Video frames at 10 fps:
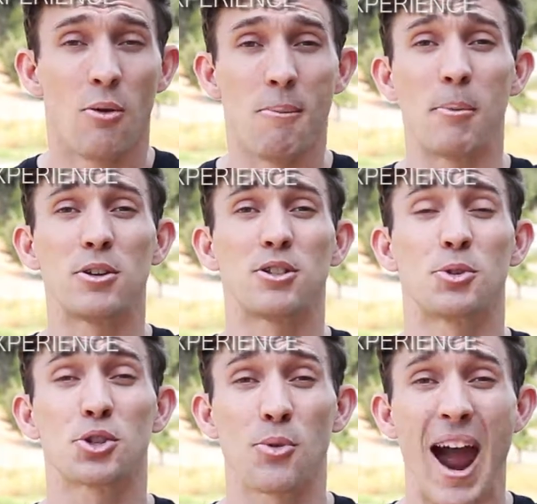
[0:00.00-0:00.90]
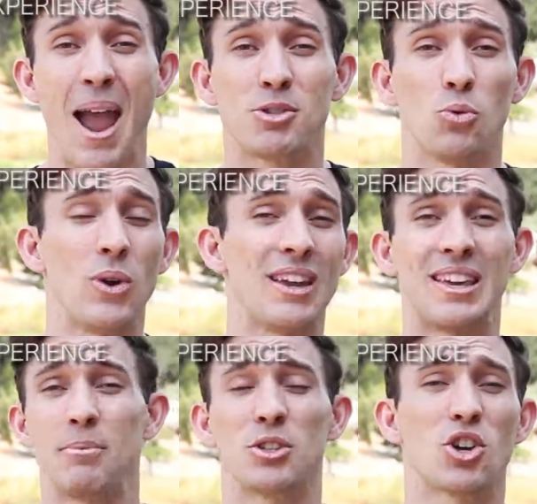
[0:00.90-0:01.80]
Remember to subscribe so we can
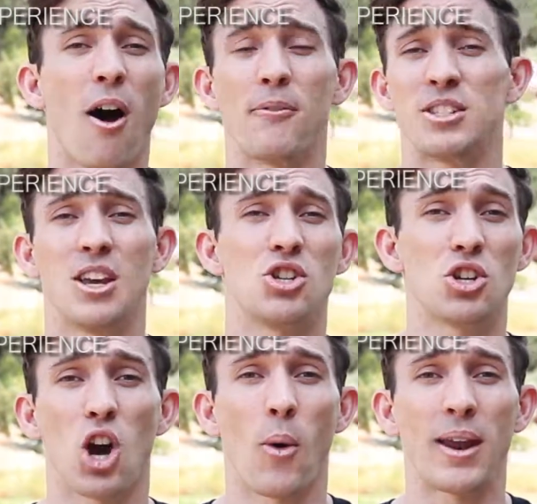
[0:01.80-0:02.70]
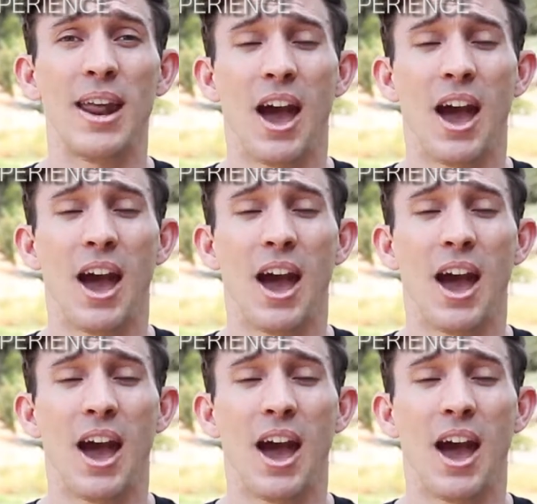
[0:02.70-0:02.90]
keep this conversation going